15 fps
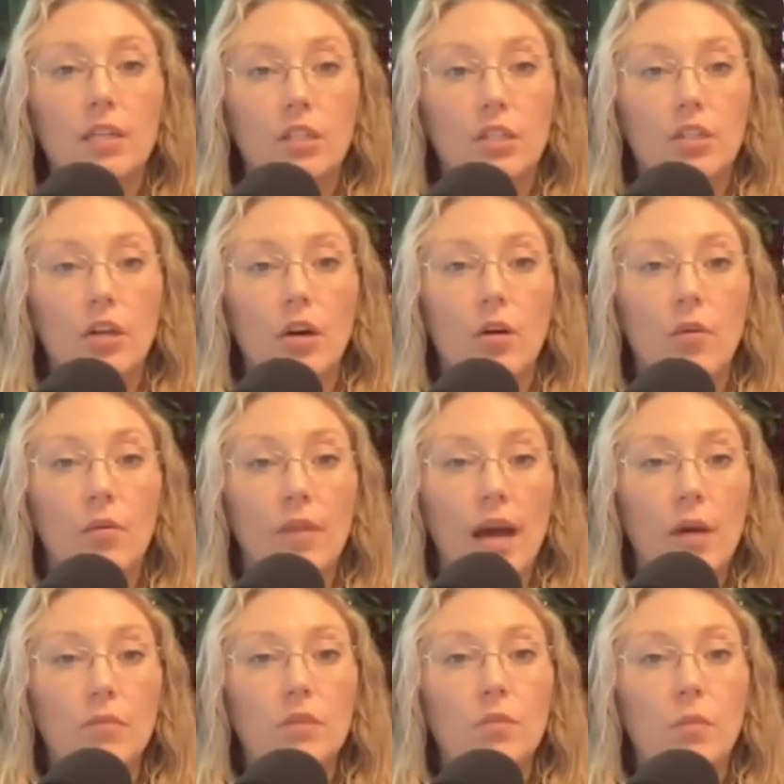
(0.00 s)
So
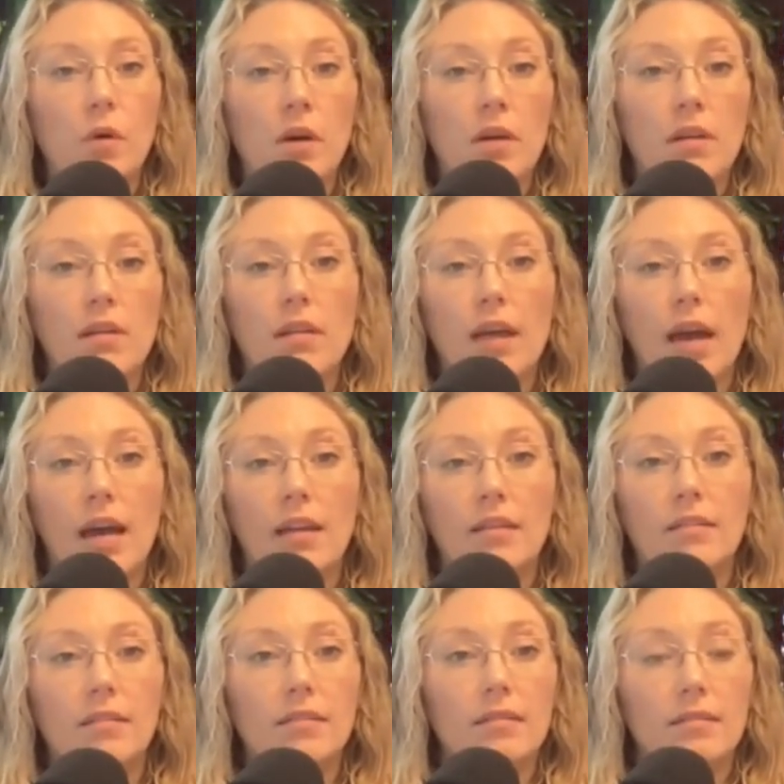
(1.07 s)
that was one that
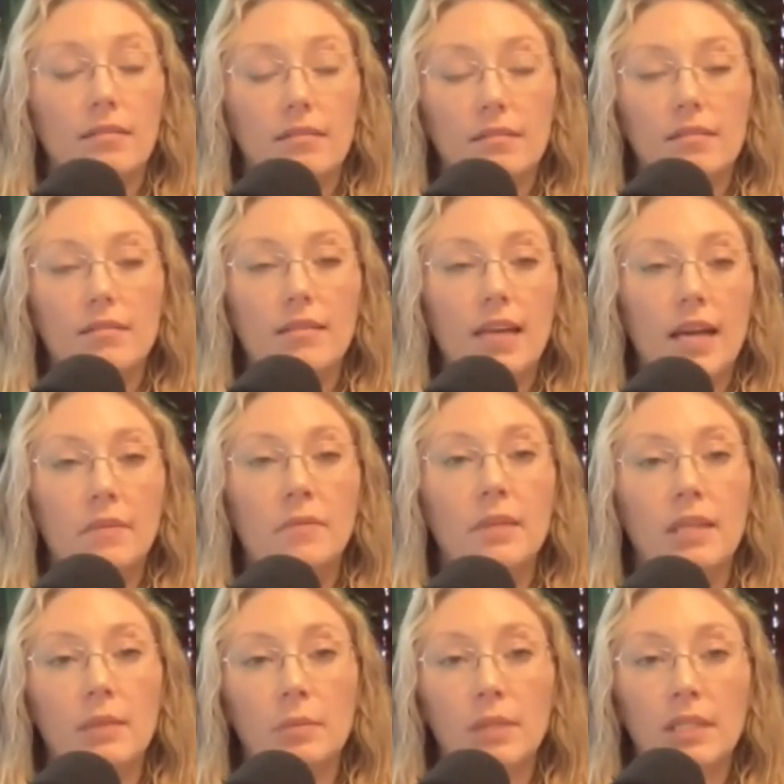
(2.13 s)
Dad
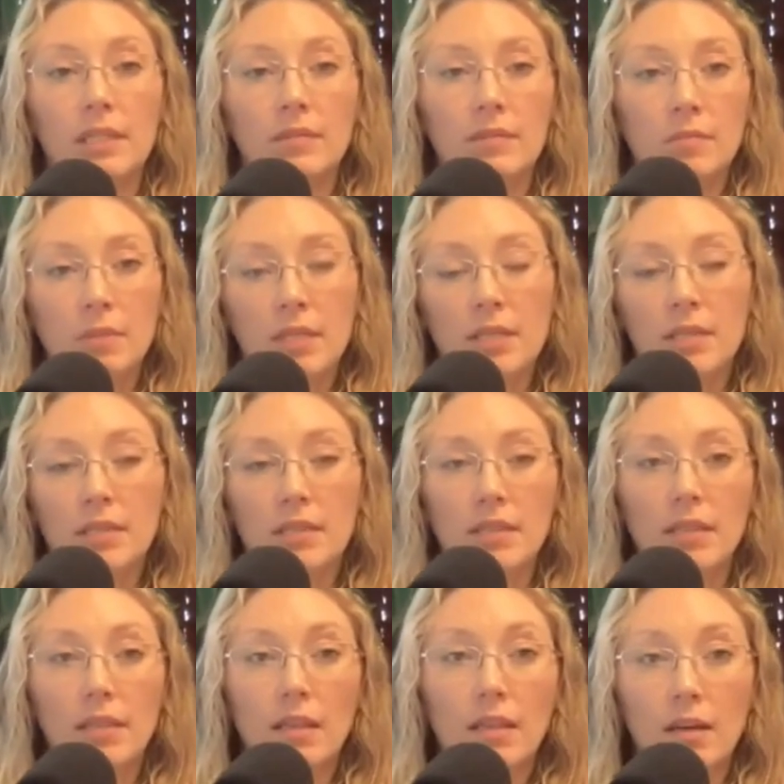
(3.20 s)
really believed because
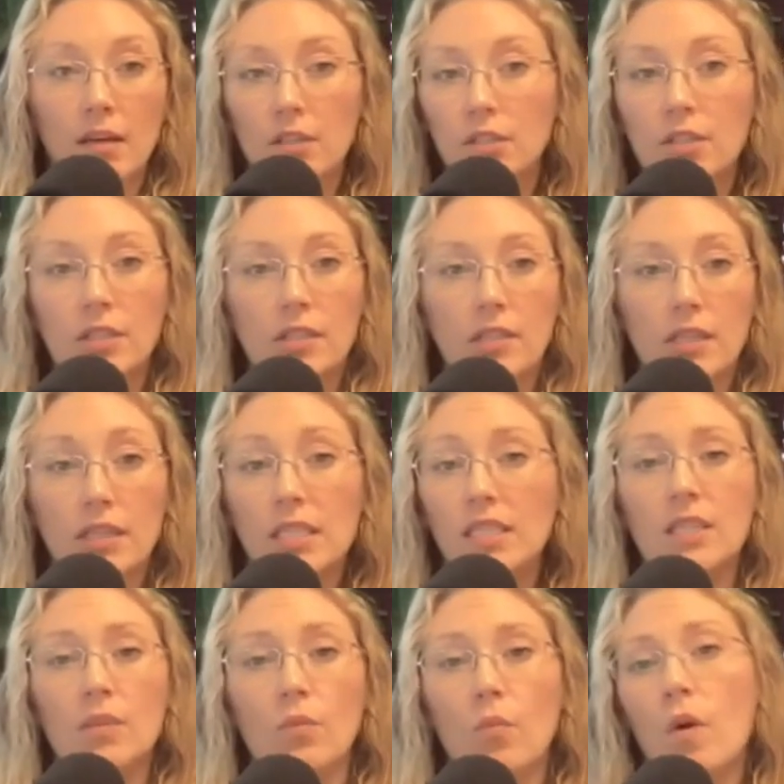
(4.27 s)
he thought he
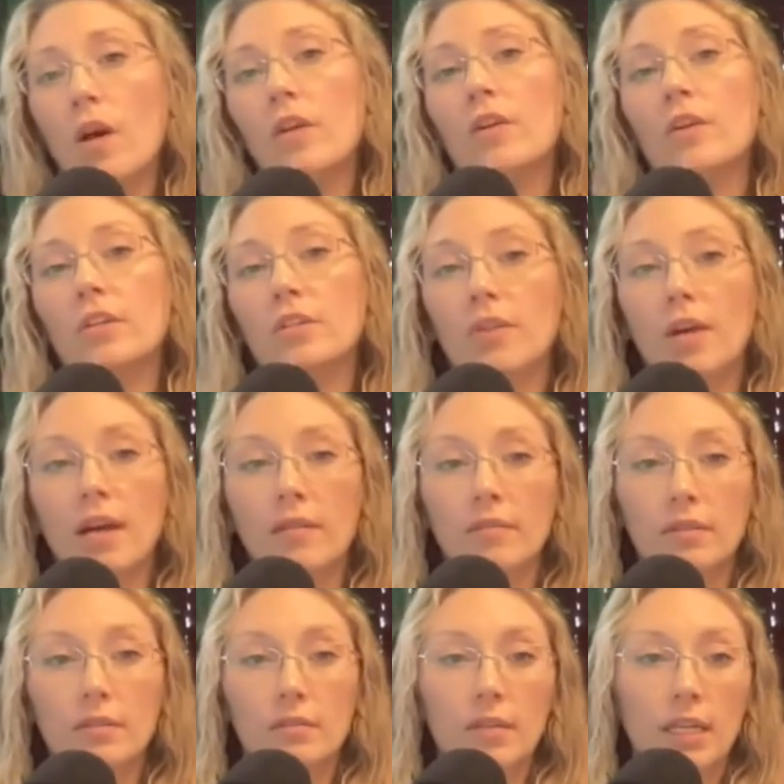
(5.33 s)
didn't want her to
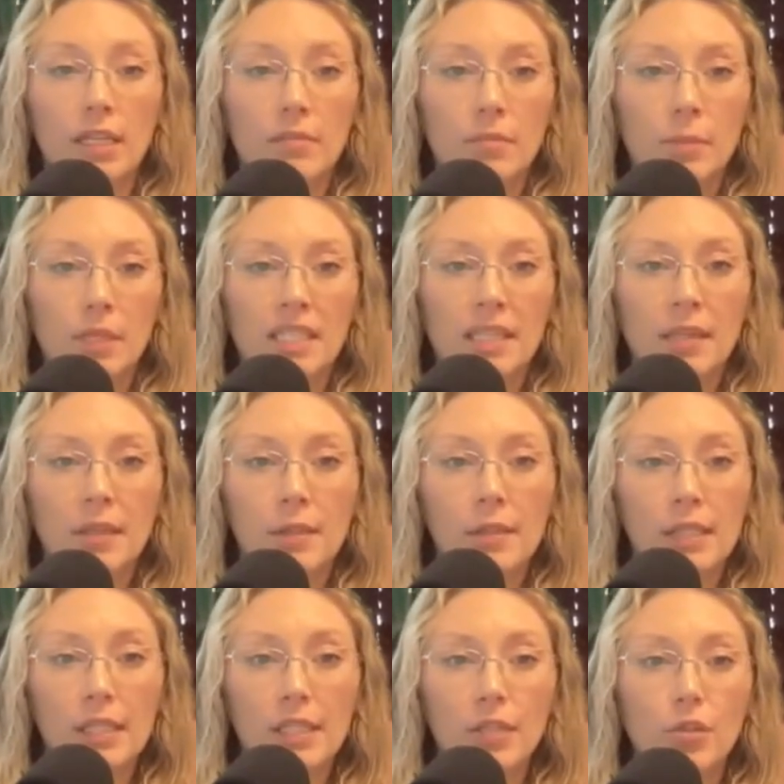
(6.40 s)
travel, right?
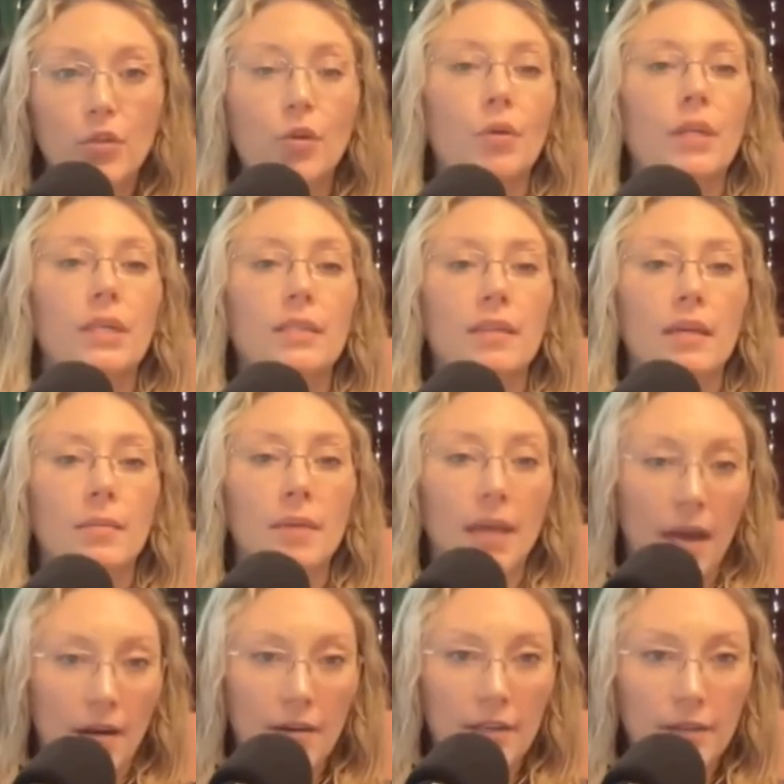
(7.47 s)
Particularly controlling type
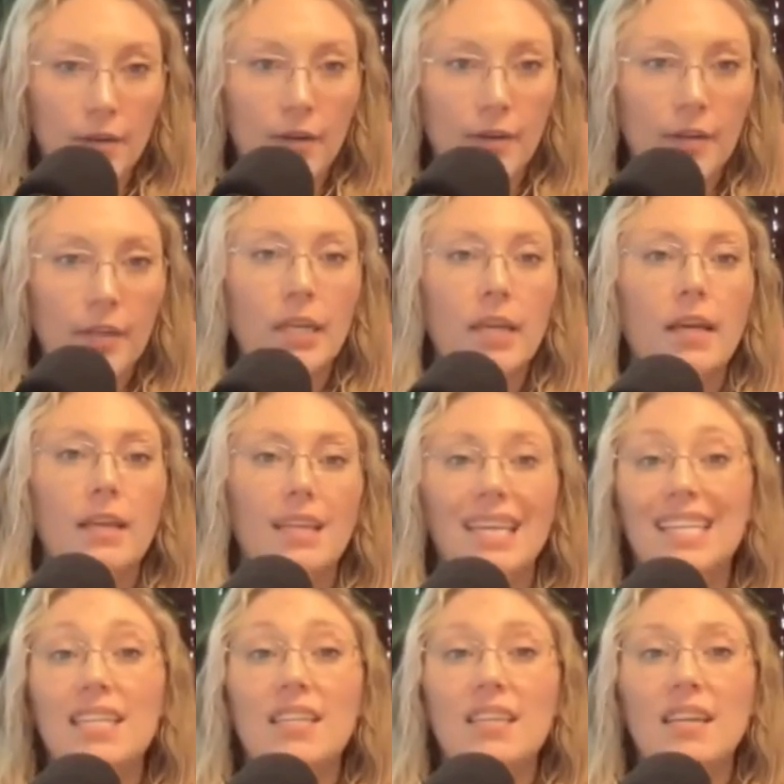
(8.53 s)
character,
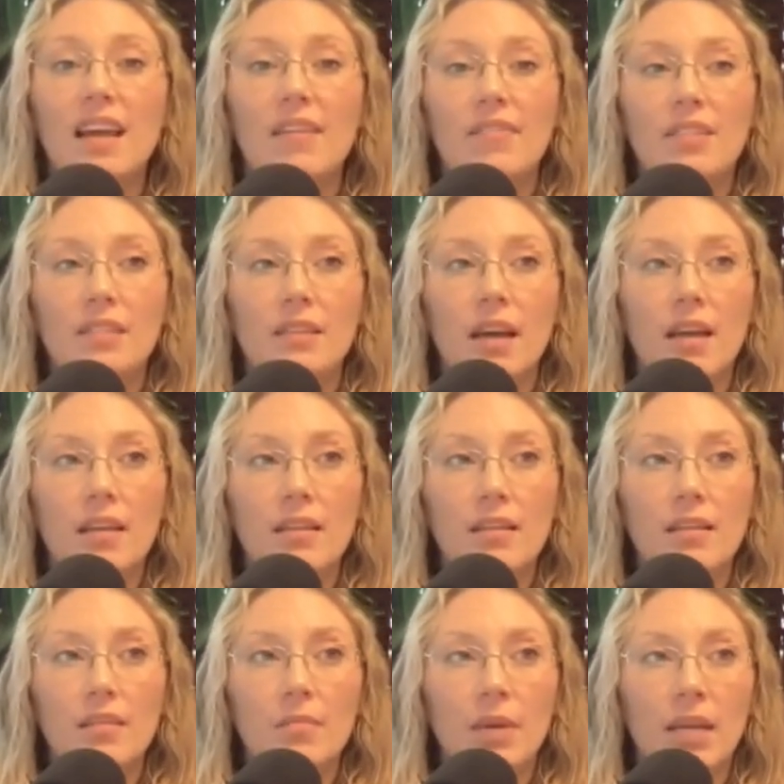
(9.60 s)
that he didn't have to sign
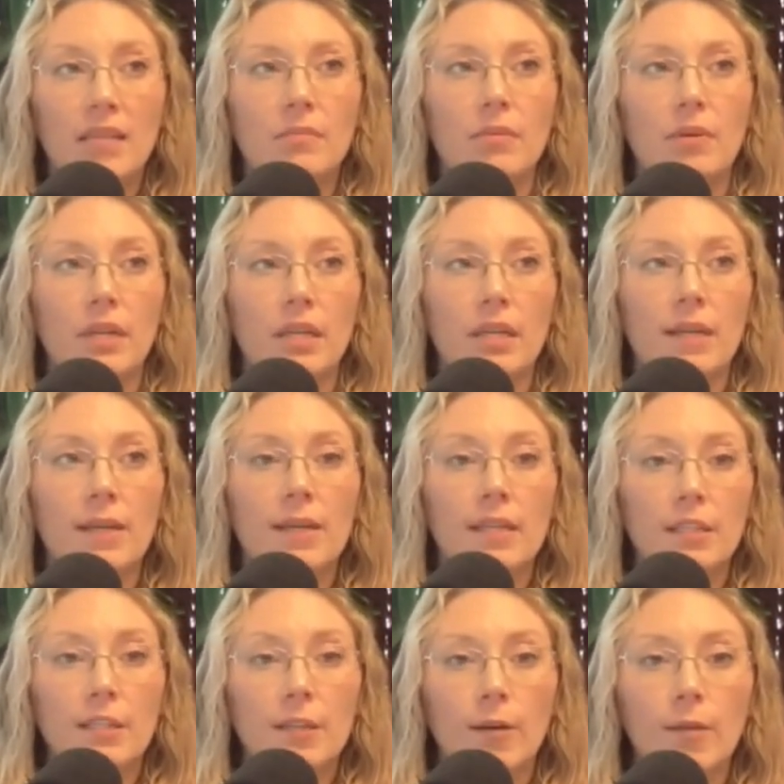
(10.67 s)
the passport.
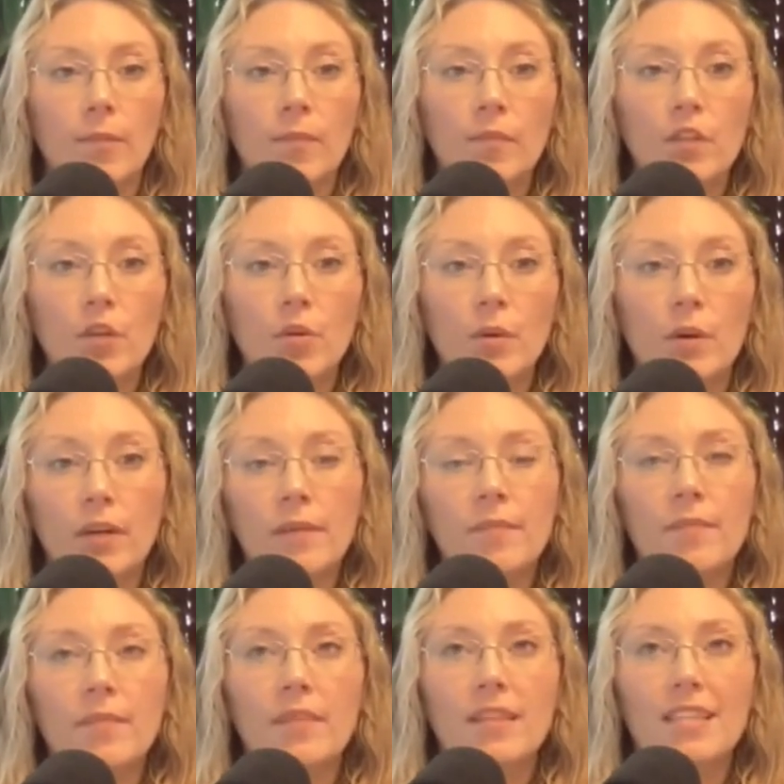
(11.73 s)
So don't worry.
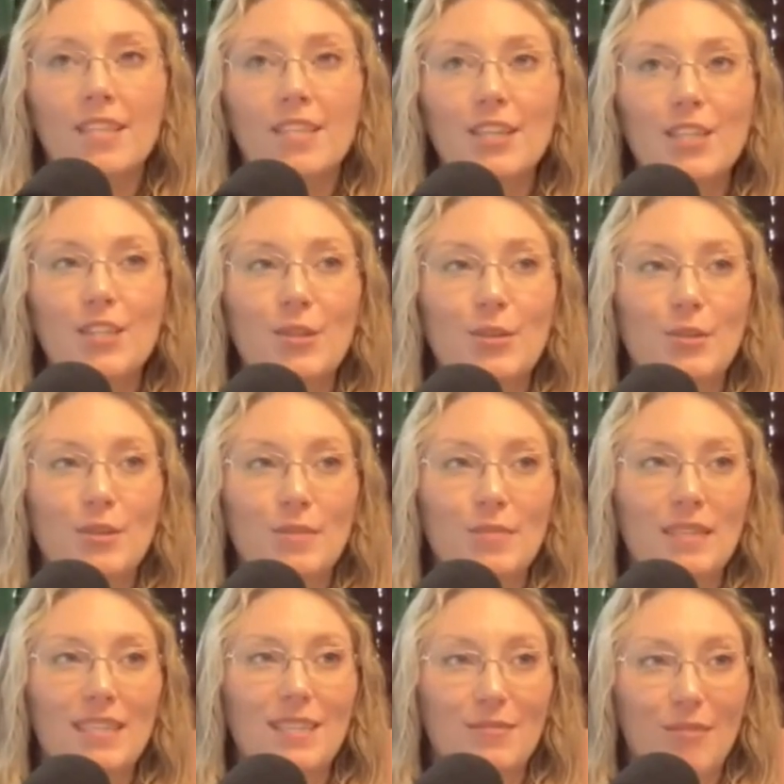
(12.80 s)
The judge told him
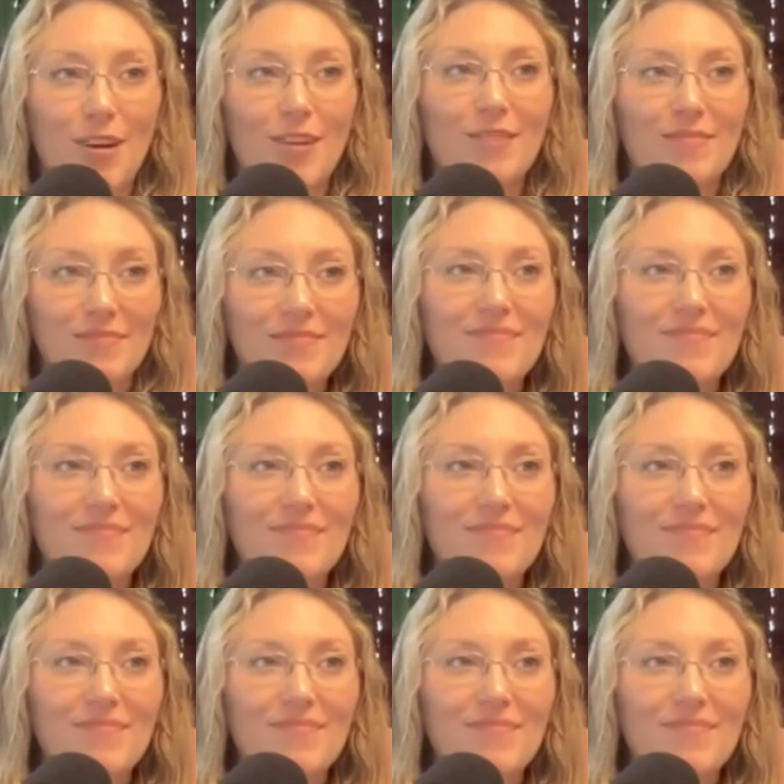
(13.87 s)
he's wrong.